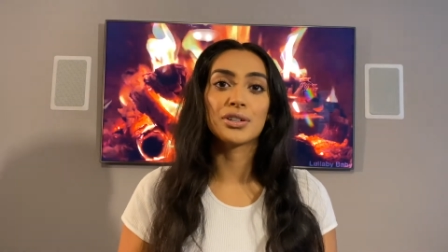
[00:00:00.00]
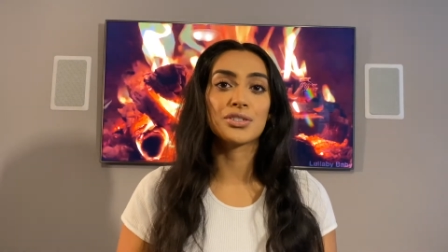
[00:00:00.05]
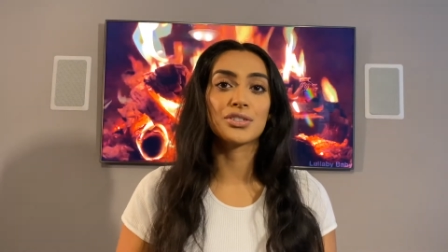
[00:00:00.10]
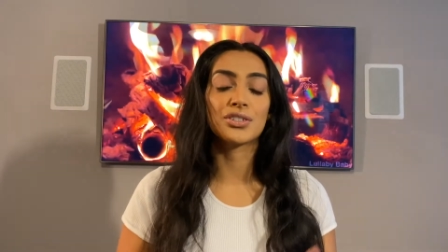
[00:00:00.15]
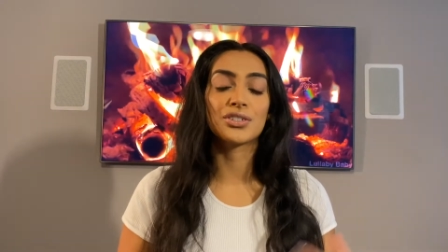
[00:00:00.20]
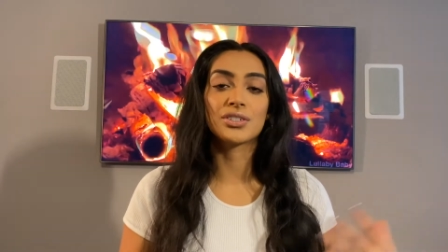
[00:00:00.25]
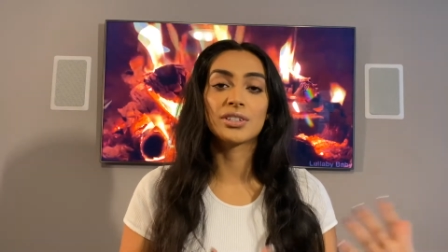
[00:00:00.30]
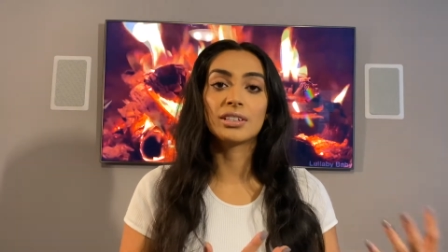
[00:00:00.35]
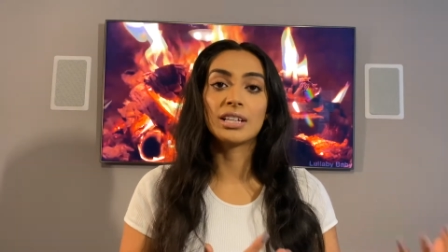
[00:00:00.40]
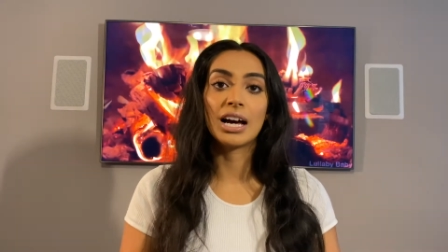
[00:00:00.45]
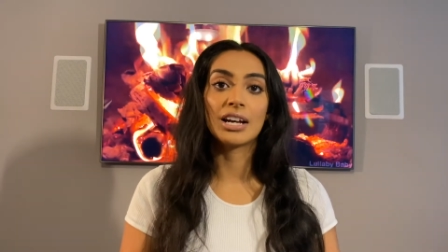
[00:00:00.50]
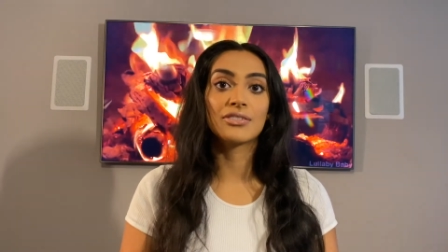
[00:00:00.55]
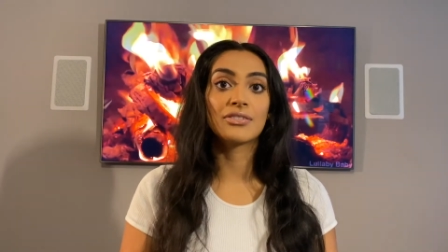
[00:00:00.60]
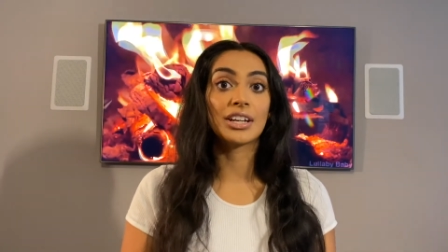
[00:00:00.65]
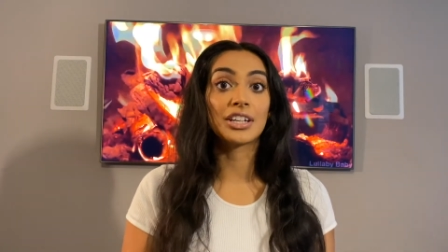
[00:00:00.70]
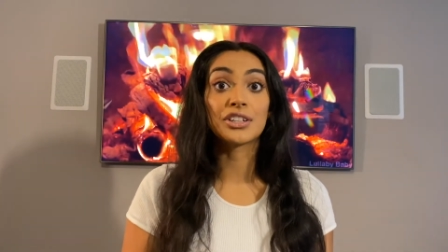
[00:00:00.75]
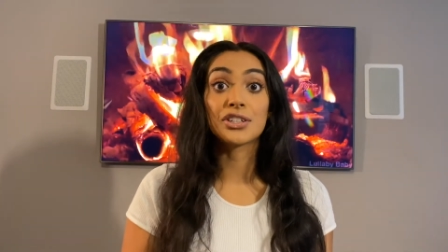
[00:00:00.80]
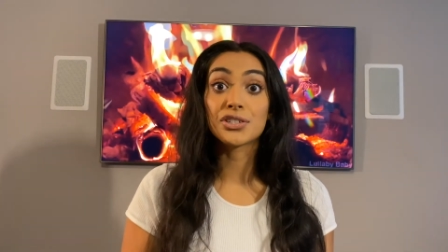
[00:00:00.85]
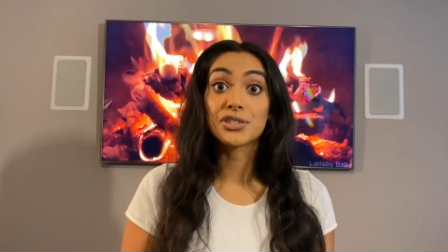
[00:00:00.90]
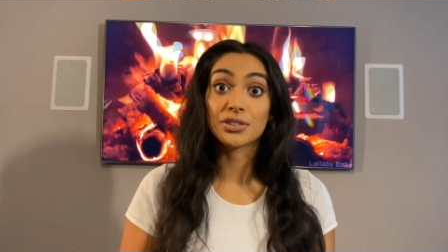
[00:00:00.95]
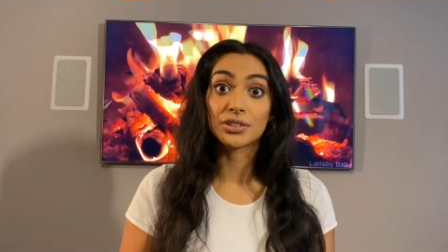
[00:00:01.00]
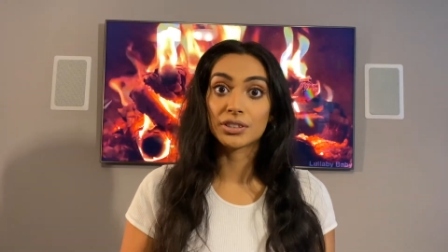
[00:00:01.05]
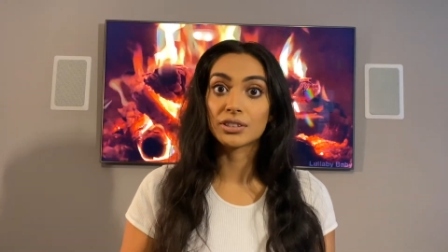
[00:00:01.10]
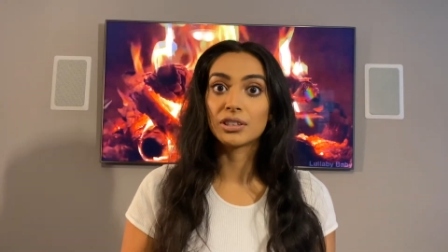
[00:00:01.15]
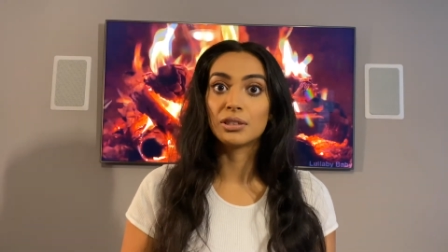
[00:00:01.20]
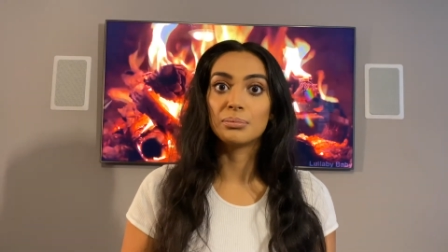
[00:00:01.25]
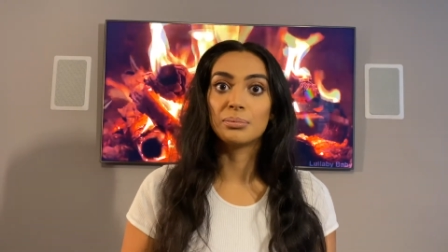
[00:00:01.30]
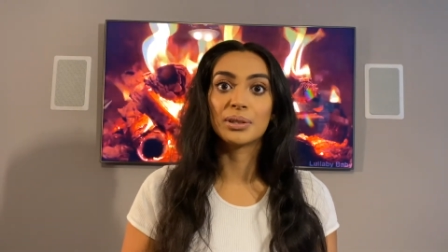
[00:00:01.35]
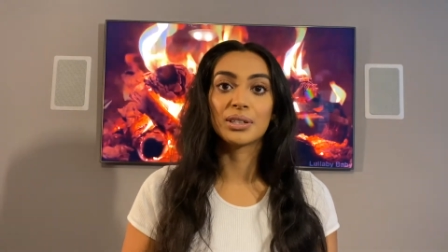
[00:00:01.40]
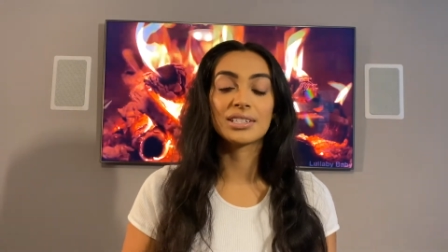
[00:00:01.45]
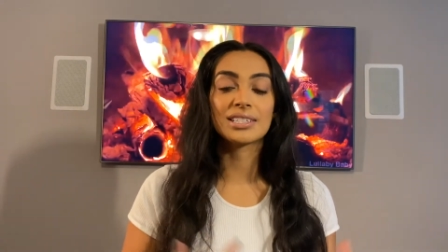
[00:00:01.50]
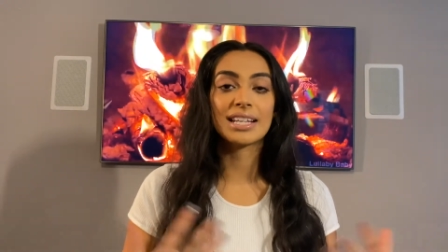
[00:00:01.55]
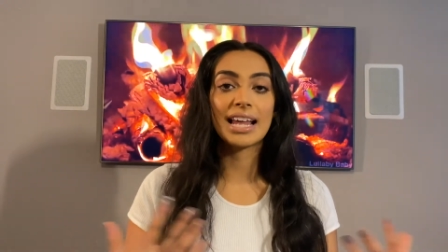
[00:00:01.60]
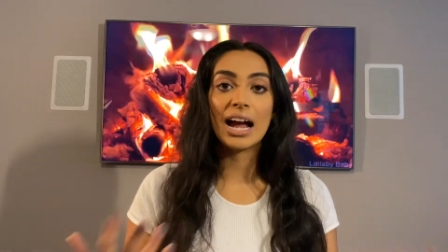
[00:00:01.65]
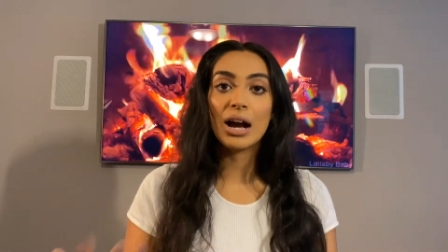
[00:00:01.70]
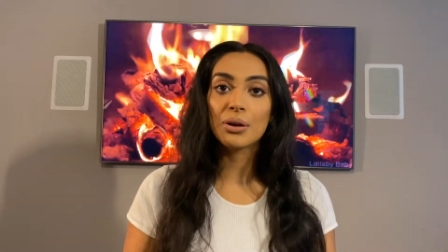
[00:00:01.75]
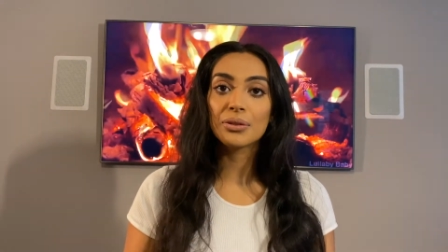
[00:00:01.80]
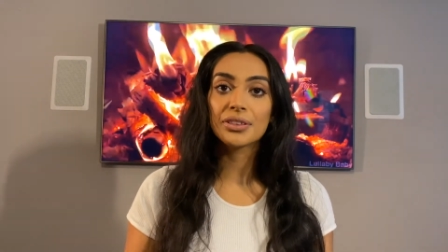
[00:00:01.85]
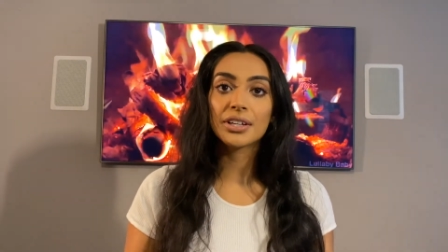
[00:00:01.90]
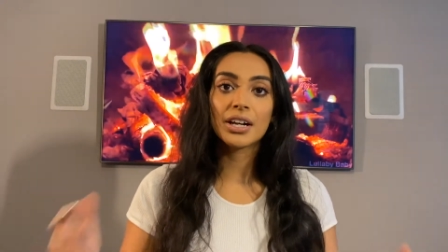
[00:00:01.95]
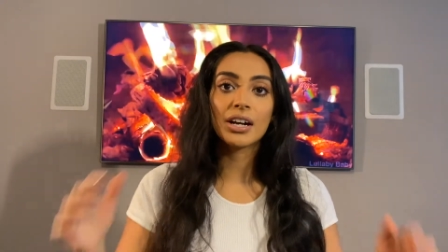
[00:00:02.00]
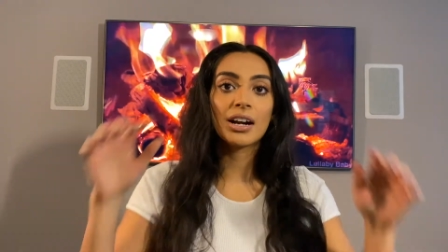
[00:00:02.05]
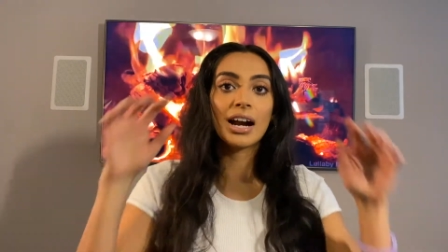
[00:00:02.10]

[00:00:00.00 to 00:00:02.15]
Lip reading: There's a lot of inner circle books out there.